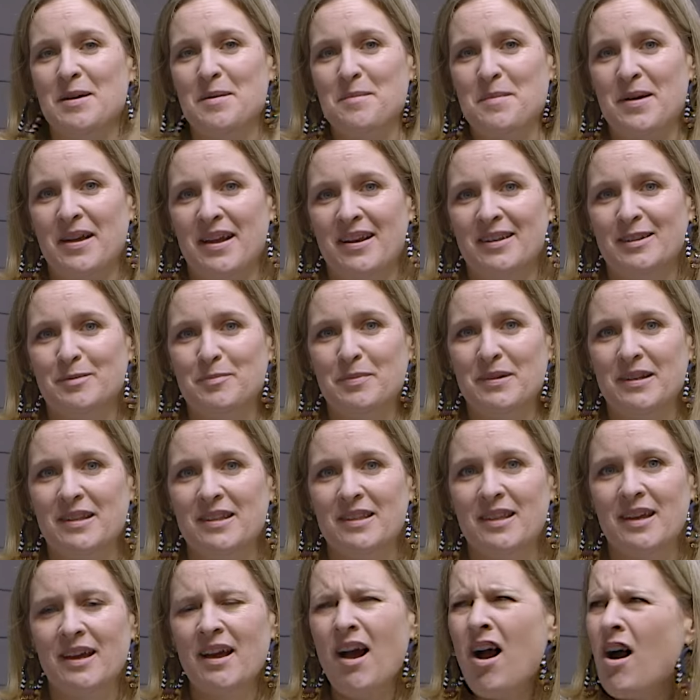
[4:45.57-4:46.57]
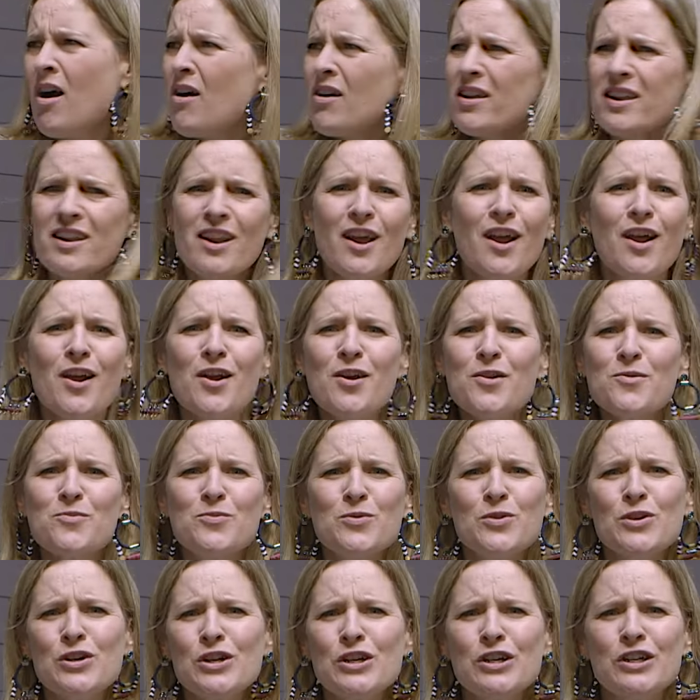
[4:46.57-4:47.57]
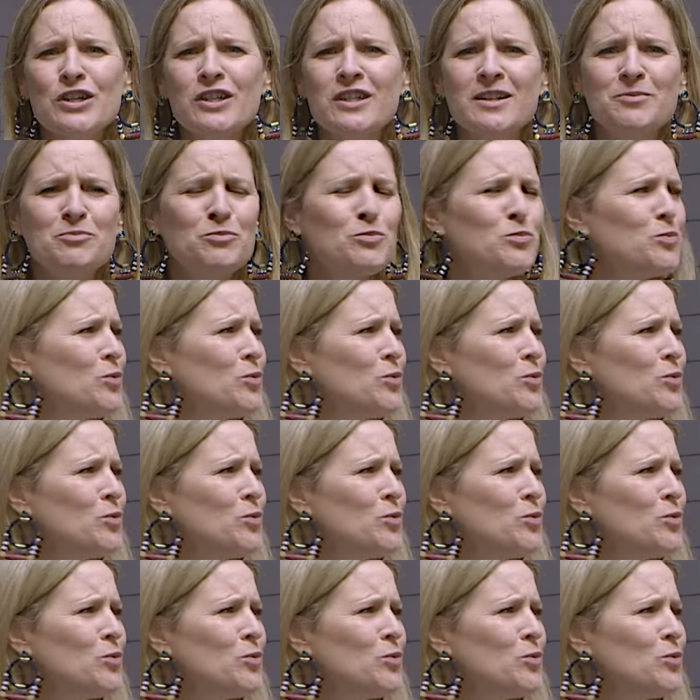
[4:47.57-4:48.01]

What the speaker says: my husband that, oh, you know, wood,